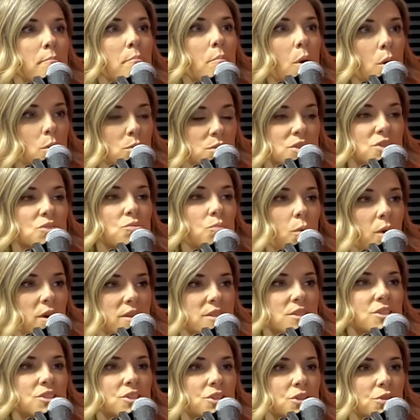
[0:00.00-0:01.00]
most
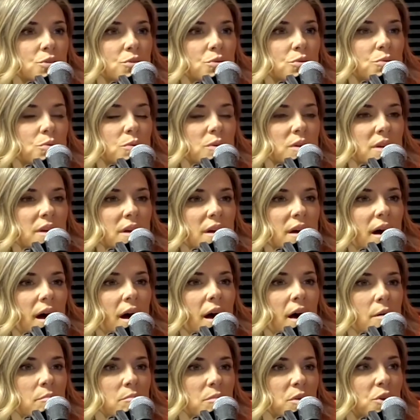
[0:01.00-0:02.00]
want to
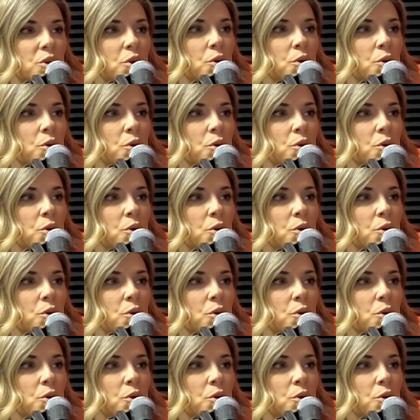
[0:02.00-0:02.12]
um,